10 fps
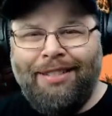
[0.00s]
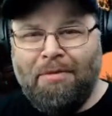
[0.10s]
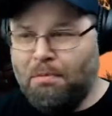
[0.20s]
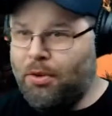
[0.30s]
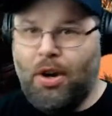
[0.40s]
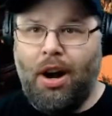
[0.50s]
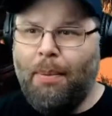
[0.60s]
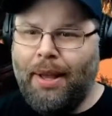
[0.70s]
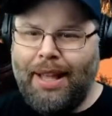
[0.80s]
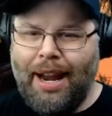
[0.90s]
sorry
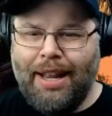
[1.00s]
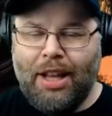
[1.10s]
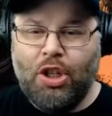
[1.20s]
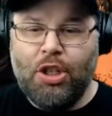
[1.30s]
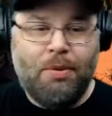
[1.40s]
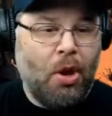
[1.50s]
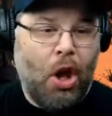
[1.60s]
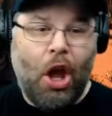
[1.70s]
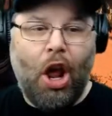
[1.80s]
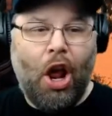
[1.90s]
about that. That just
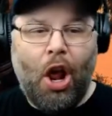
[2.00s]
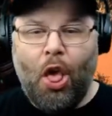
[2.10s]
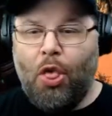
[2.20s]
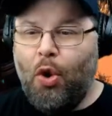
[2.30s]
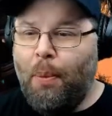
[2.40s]
threw me